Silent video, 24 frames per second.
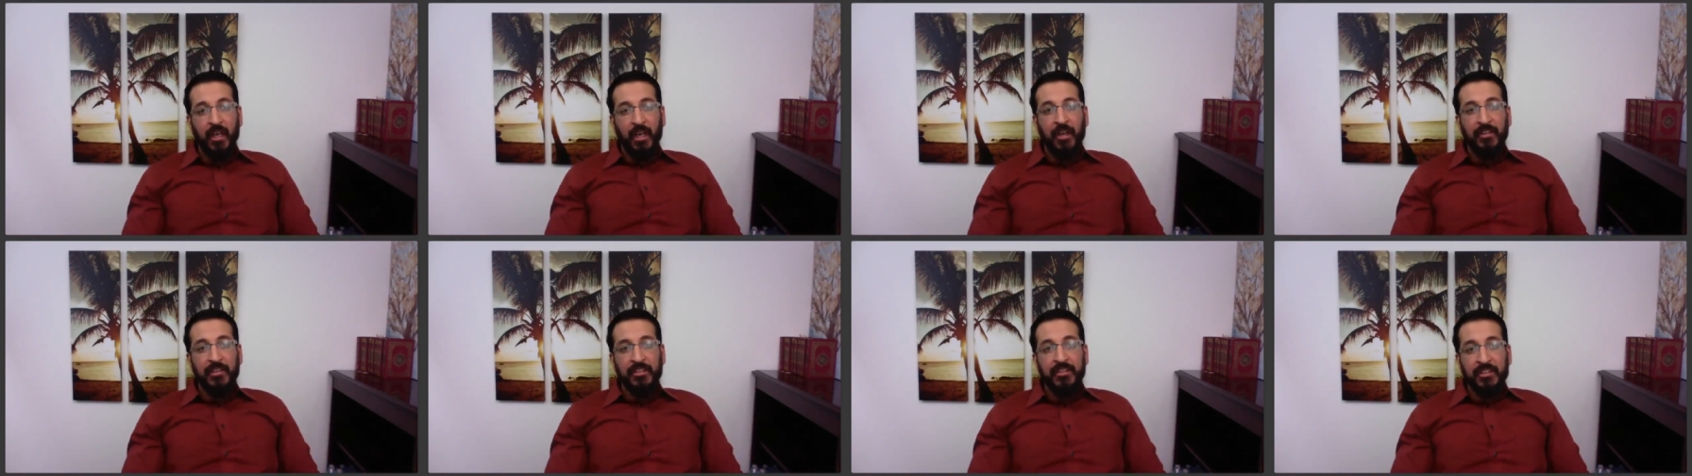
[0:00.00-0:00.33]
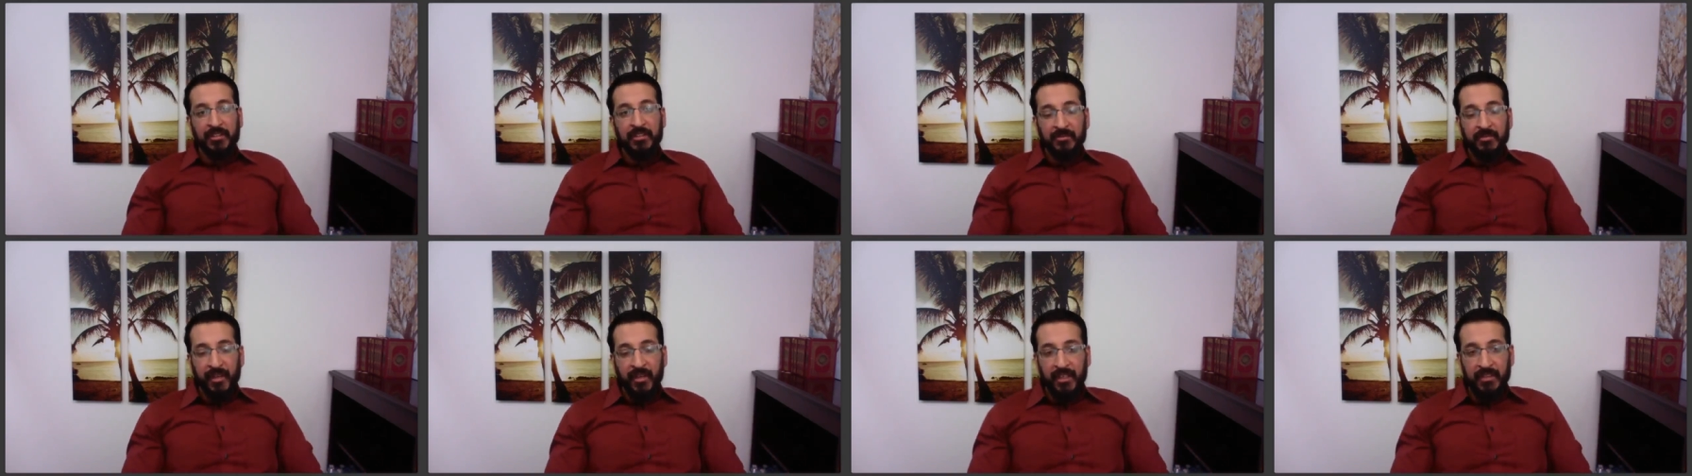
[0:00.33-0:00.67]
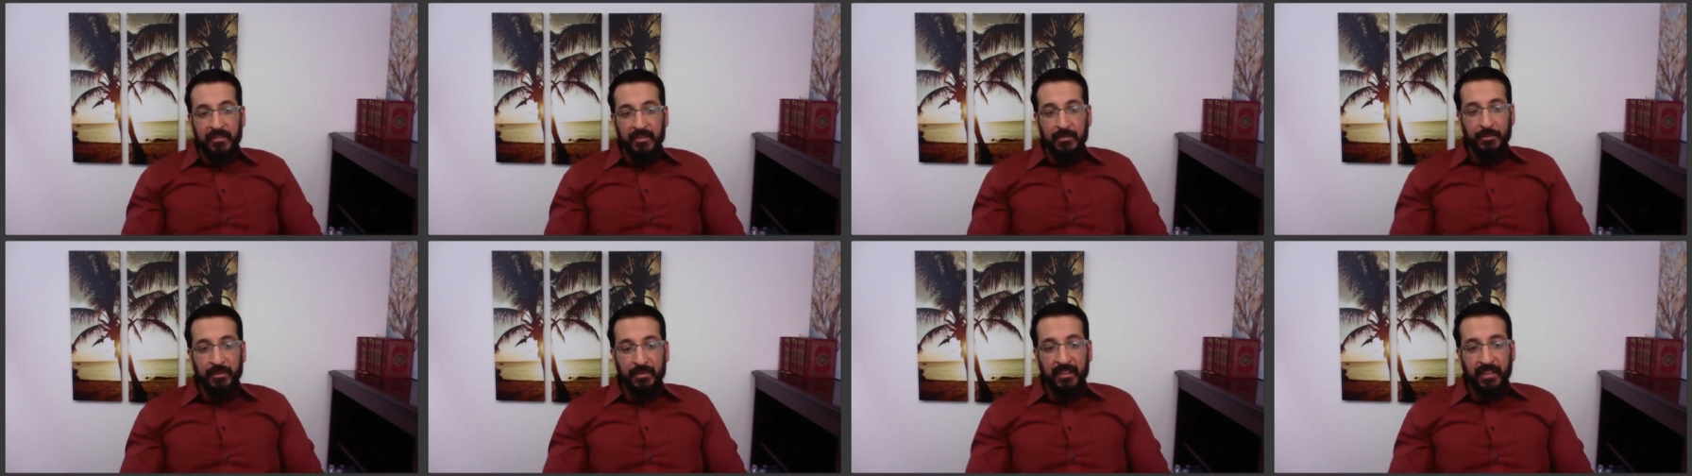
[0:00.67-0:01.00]
This event
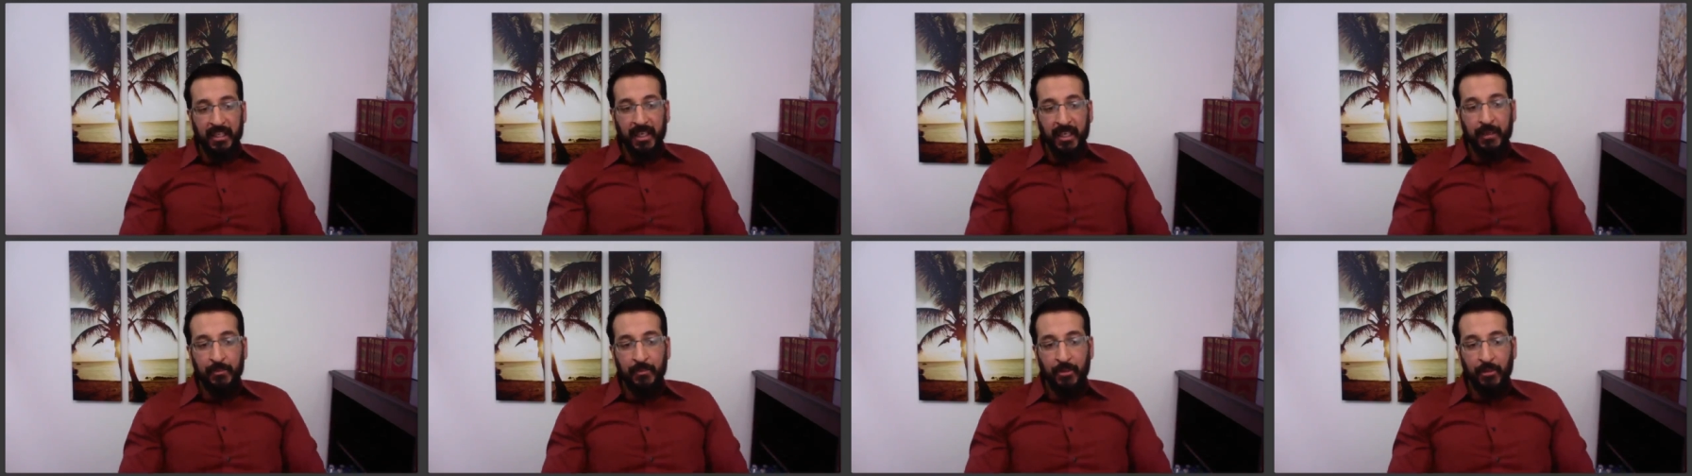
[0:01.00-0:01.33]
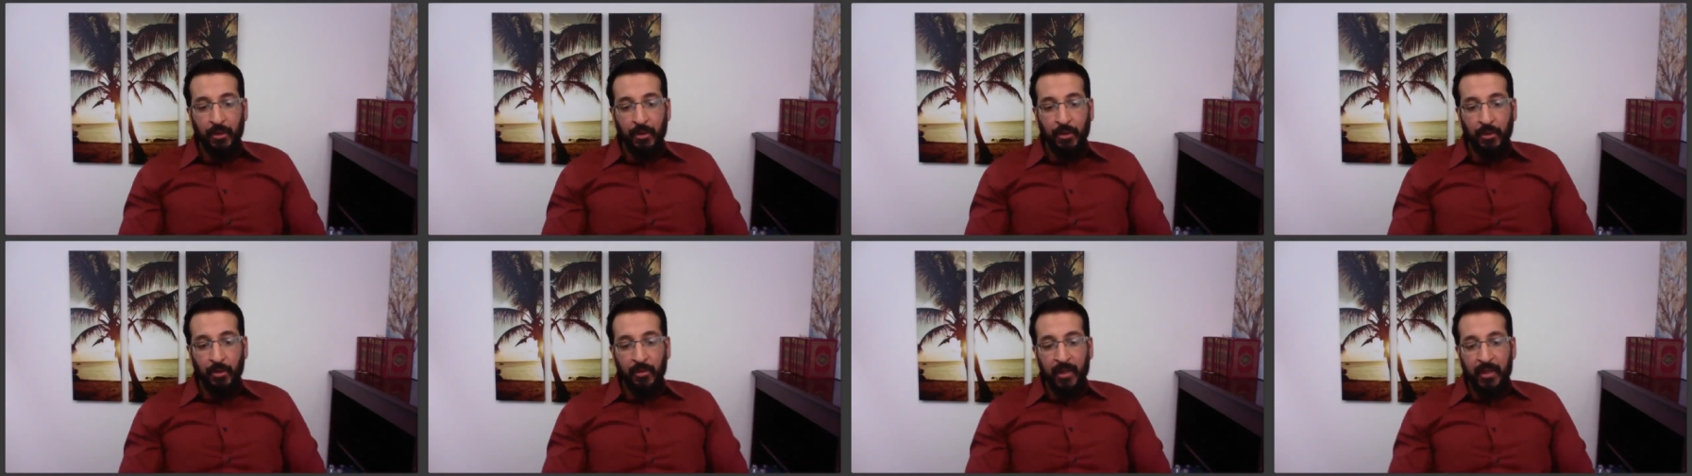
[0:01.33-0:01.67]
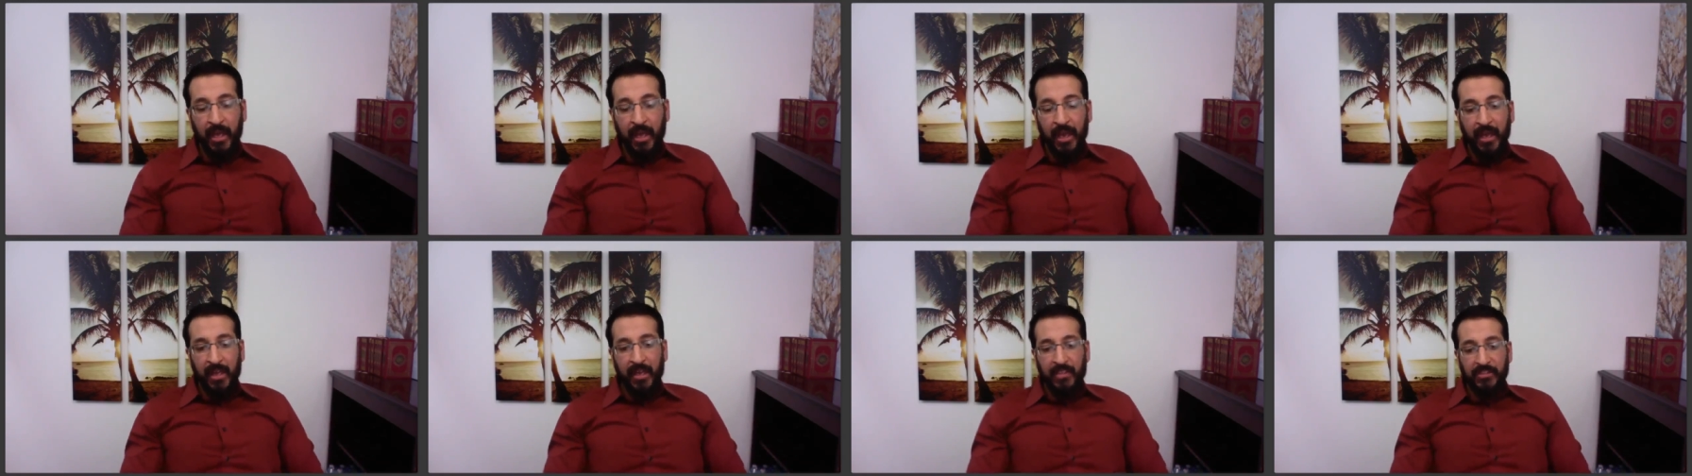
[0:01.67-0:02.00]
became known
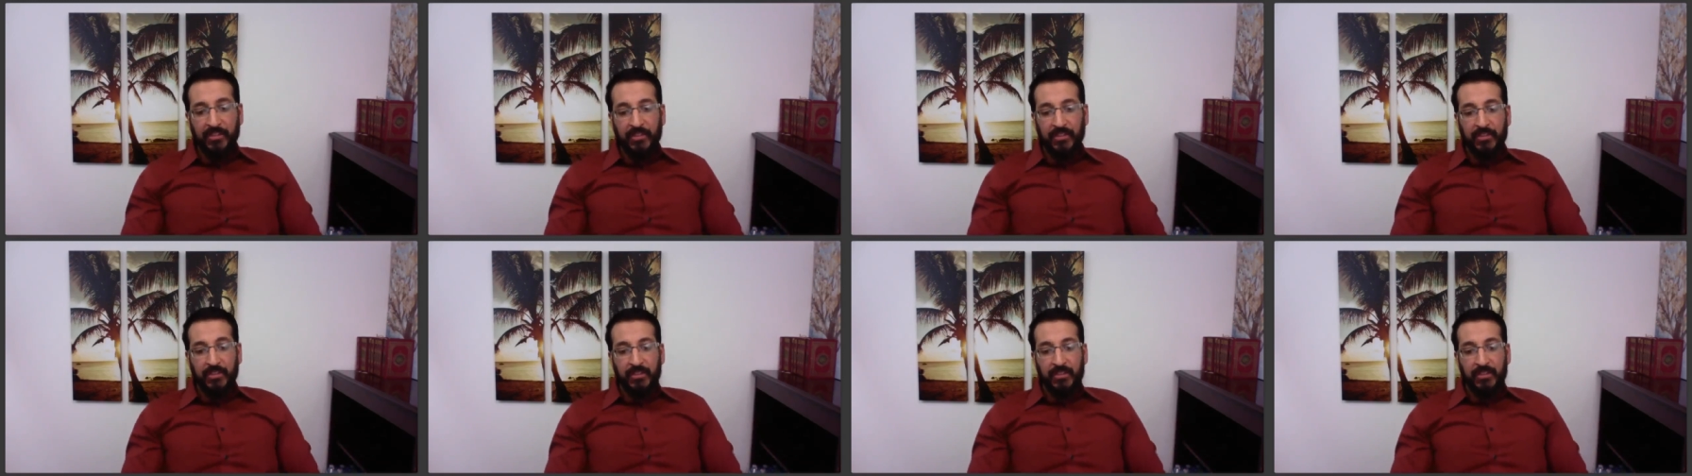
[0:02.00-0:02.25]
as